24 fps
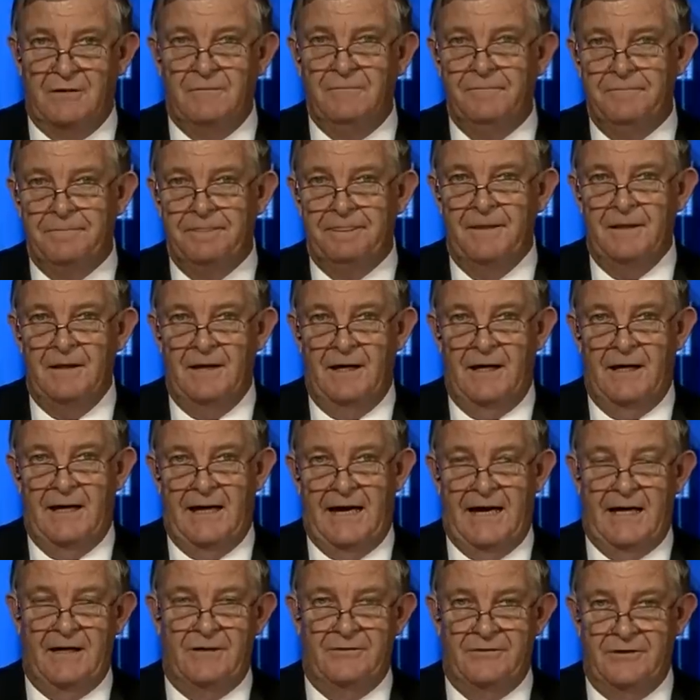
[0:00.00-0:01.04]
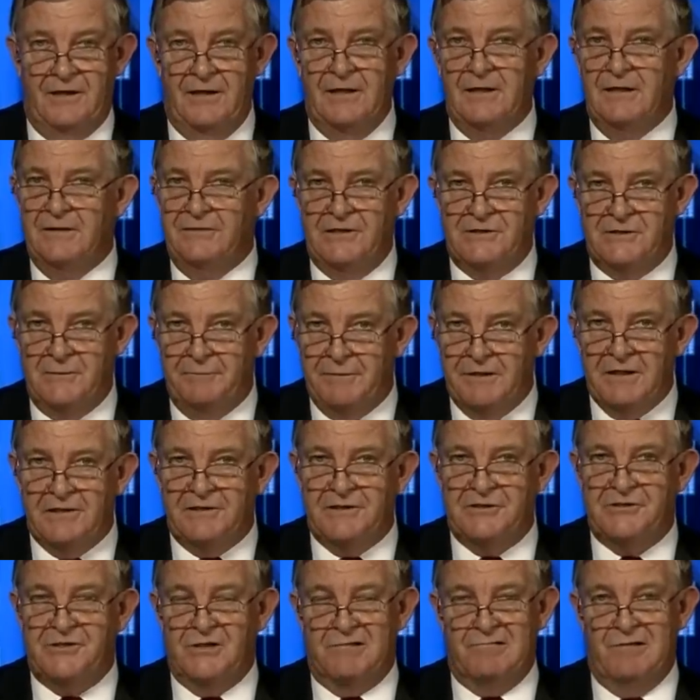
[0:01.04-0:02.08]
bill. And there's a
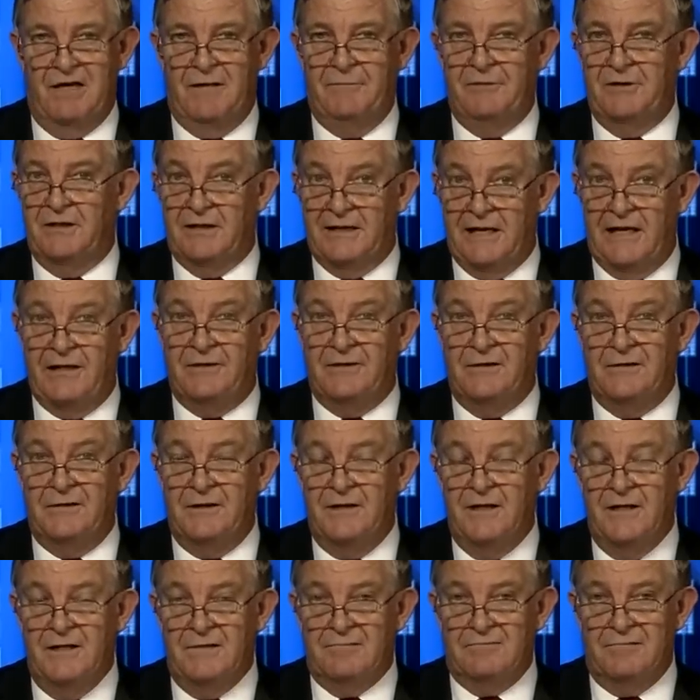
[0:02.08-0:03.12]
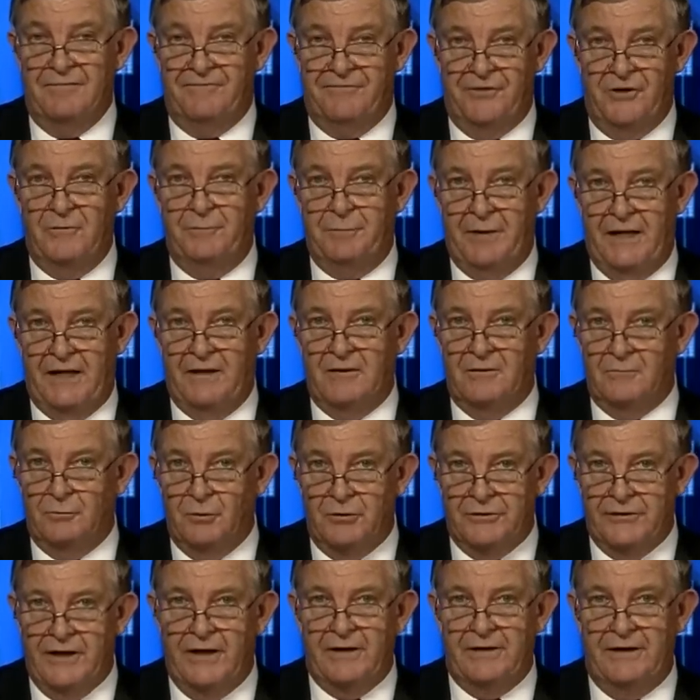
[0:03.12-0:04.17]
bit of disagreement, and again, the review panel
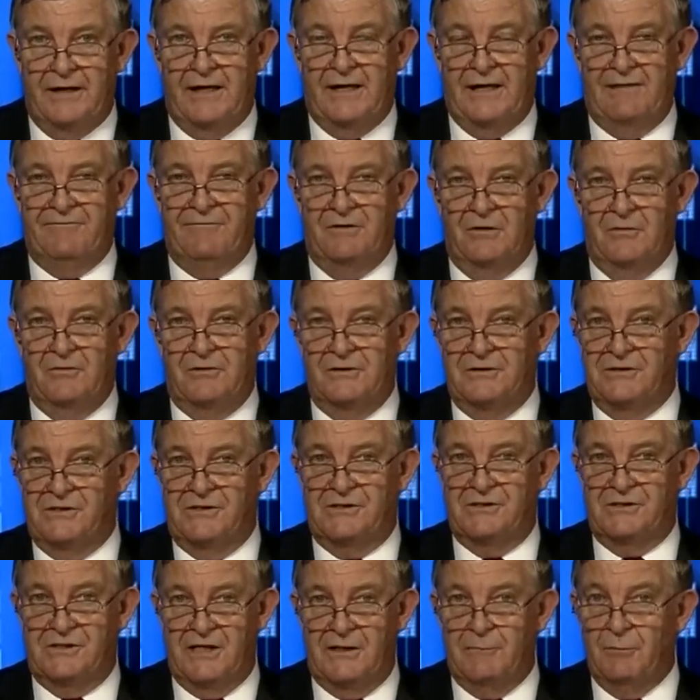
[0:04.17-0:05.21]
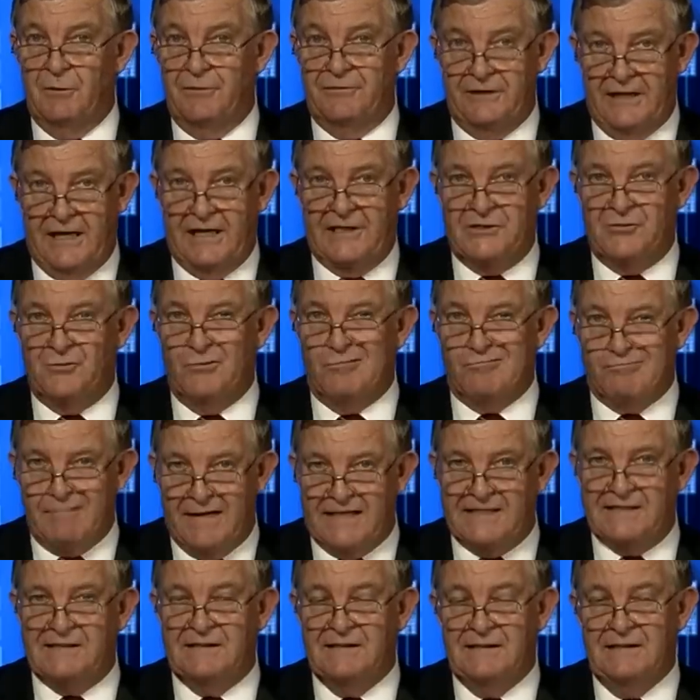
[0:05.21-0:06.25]
will no doubt have a look and just see what the actual
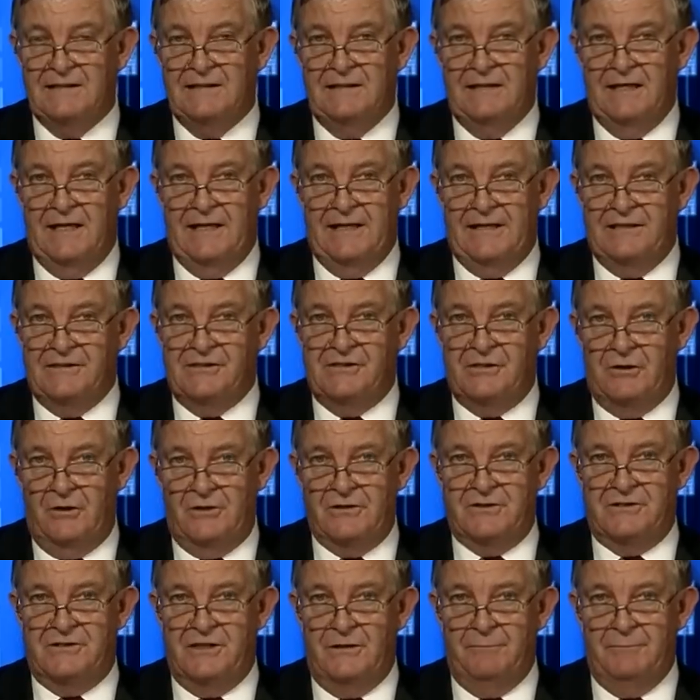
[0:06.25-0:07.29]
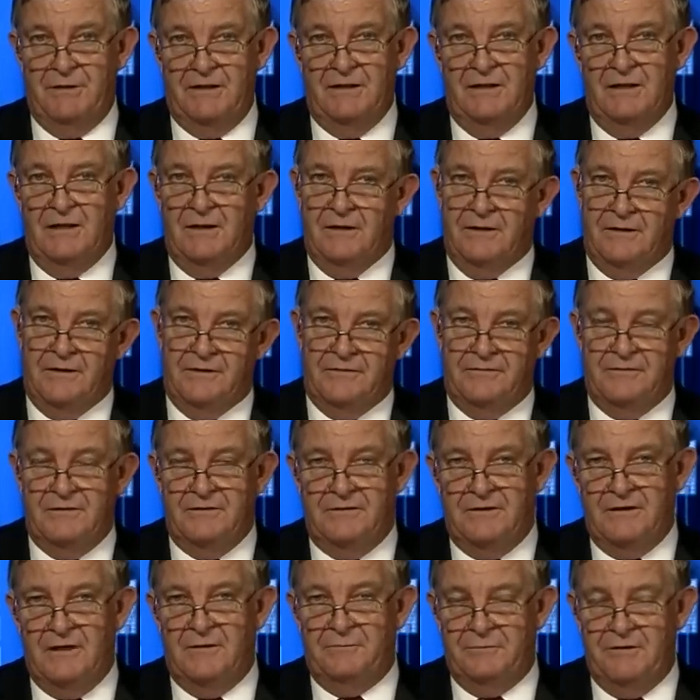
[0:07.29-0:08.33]
RET is costing. But
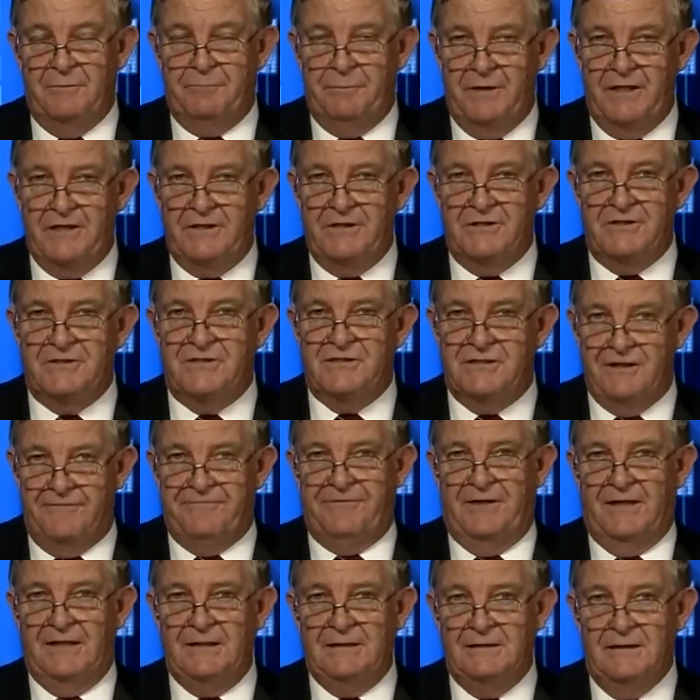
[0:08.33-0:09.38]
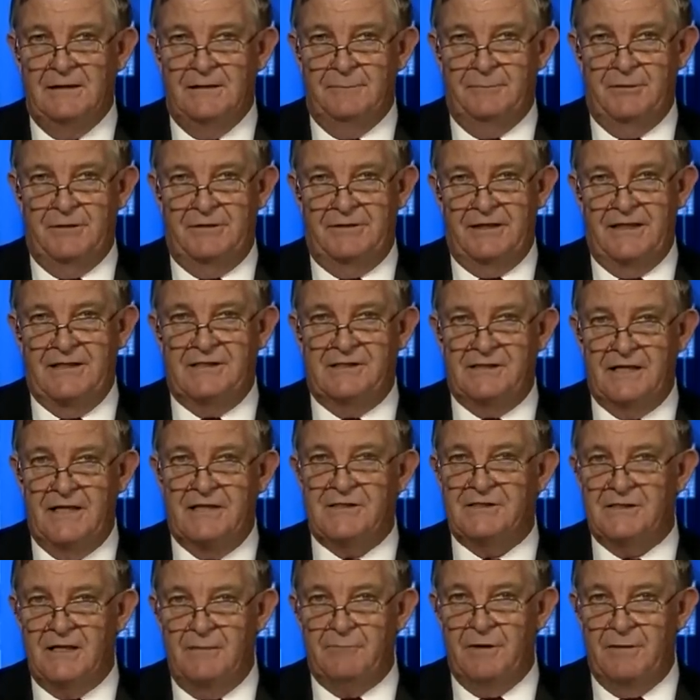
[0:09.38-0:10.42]
the opinions differ, but they
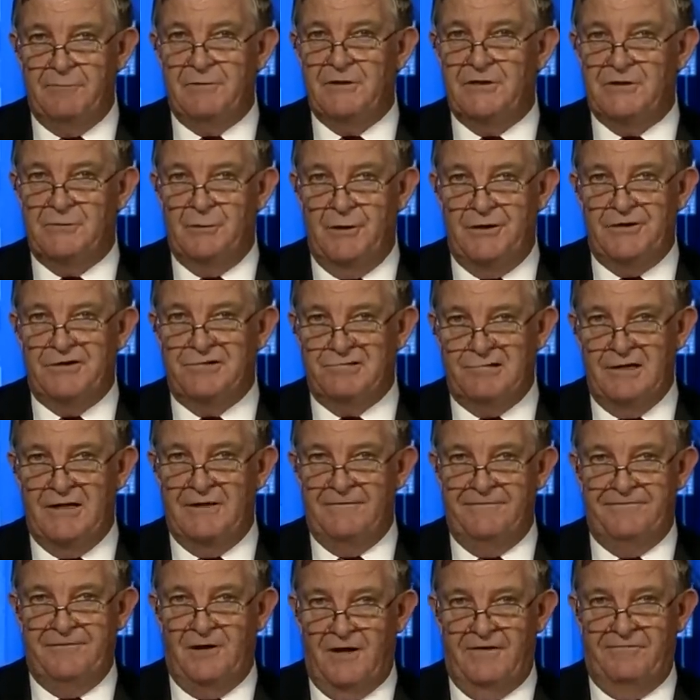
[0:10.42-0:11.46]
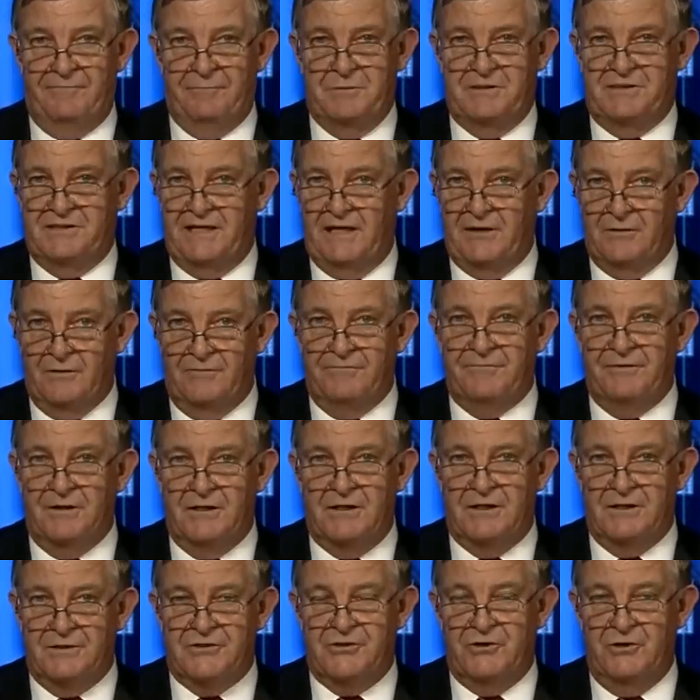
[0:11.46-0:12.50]
say somewhere between 3 to 5% of
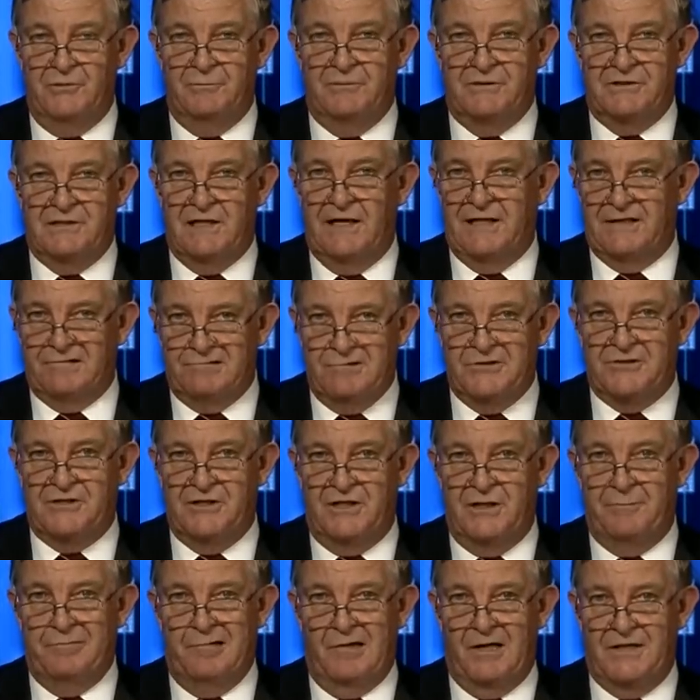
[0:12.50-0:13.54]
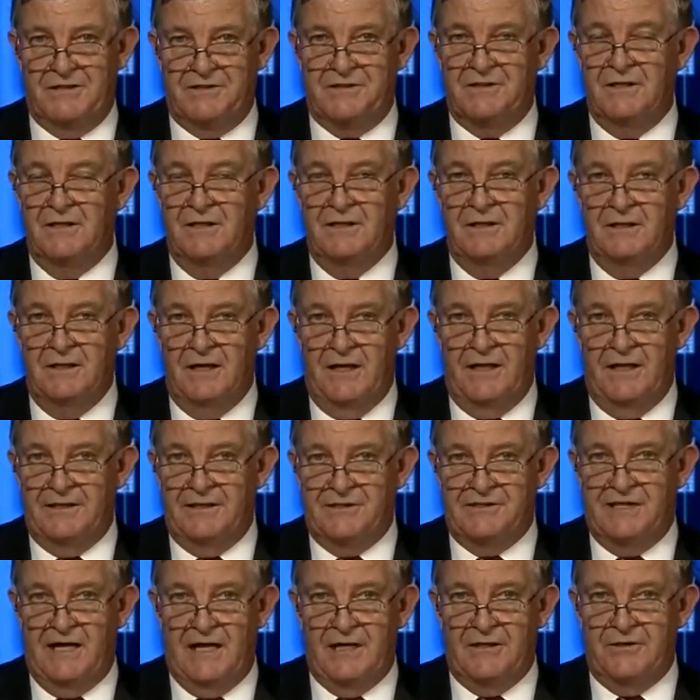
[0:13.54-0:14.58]
the consumer's electricity price
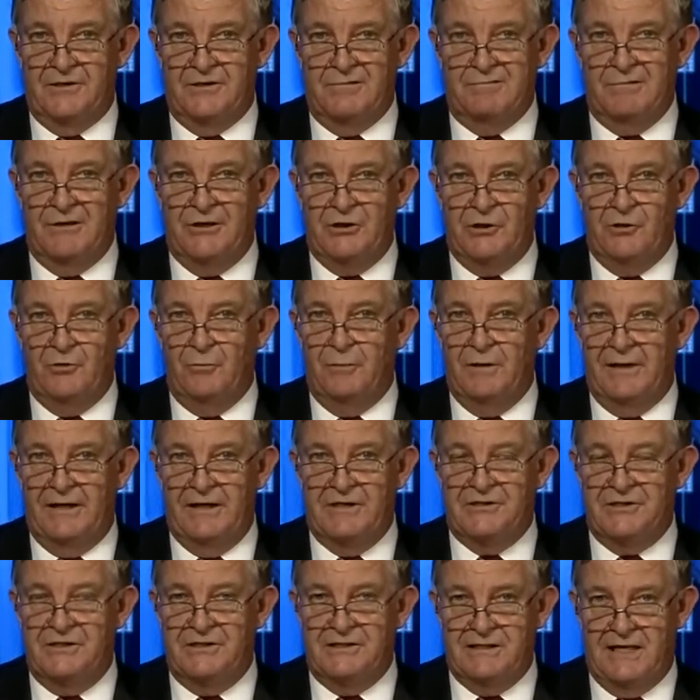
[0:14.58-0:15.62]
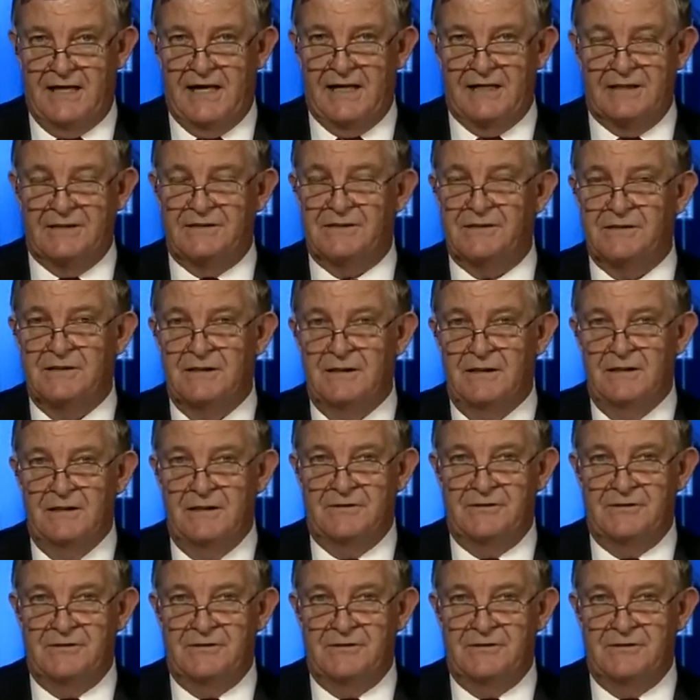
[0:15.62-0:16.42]
is down to the renewable energy targets.